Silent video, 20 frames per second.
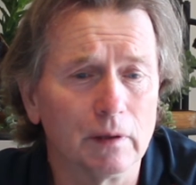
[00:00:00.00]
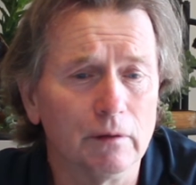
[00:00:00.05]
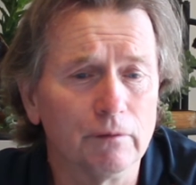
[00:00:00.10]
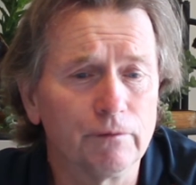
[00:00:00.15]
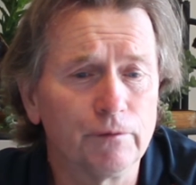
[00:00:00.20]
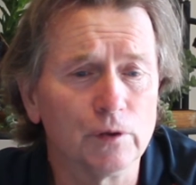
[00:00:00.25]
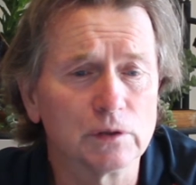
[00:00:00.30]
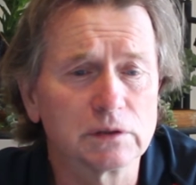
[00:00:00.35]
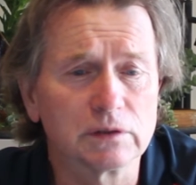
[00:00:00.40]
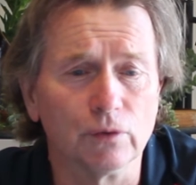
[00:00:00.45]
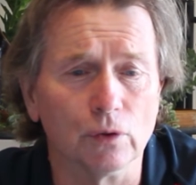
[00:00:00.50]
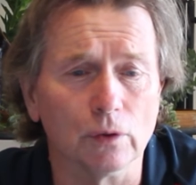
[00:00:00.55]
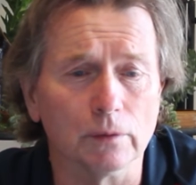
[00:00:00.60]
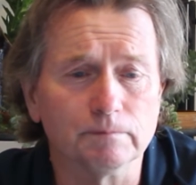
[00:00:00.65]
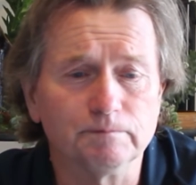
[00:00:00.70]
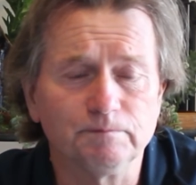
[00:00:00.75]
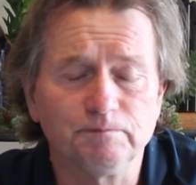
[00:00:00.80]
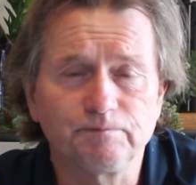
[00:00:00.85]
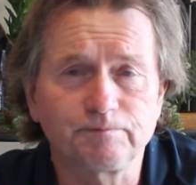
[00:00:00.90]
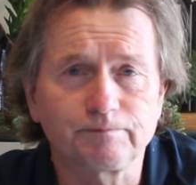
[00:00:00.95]
First of
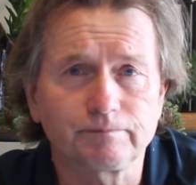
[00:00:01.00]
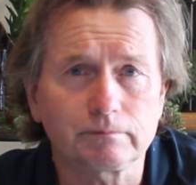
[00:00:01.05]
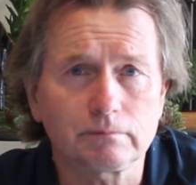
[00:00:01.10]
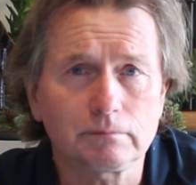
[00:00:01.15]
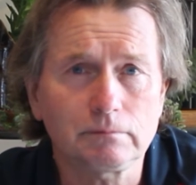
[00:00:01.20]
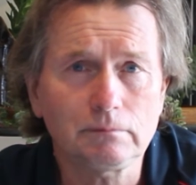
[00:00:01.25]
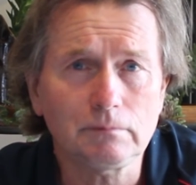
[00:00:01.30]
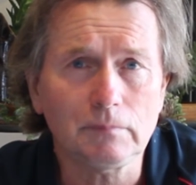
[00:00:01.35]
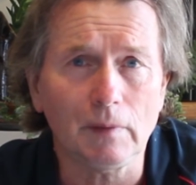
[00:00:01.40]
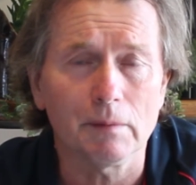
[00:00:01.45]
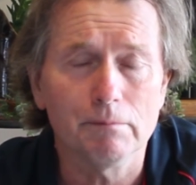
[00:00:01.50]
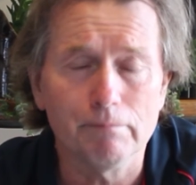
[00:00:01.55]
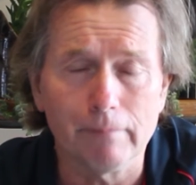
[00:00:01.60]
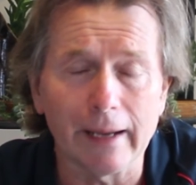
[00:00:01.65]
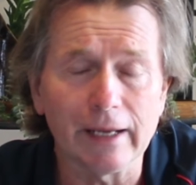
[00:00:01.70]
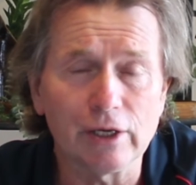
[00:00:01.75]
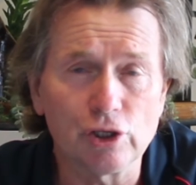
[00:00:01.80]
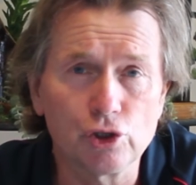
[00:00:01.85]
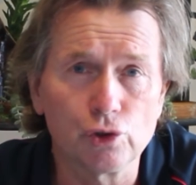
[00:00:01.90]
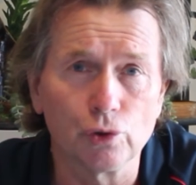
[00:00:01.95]
all,
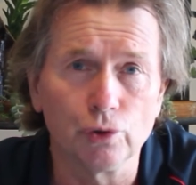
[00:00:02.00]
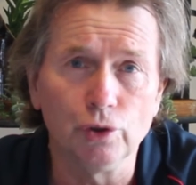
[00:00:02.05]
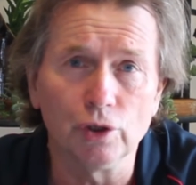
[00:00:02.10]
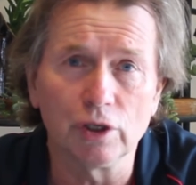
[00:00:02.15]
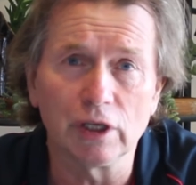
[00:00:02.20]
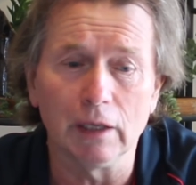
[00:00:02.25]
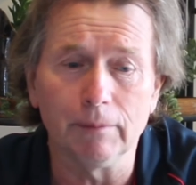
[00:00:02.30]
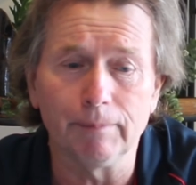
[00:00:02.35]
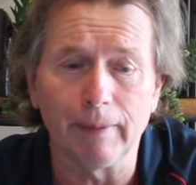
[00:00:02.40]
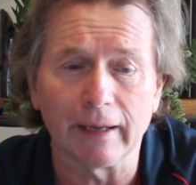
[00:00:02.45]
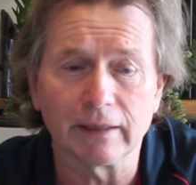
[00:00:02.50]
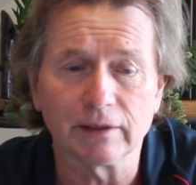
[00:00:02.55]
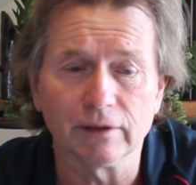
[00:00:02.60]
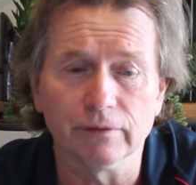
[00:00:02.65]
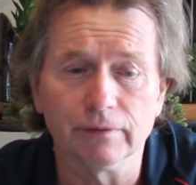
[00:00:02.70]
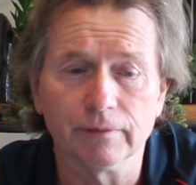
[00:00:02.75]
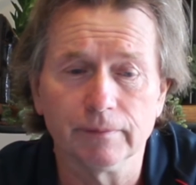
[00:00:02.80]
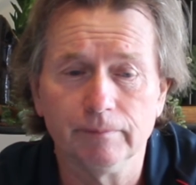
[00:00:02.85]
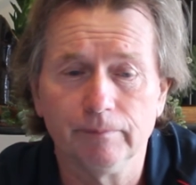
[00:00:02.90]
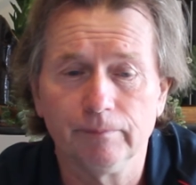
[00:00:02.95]
make sure you keep
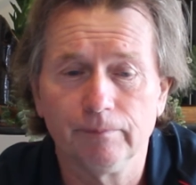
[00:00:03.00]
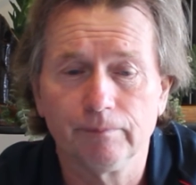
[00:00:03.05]
active.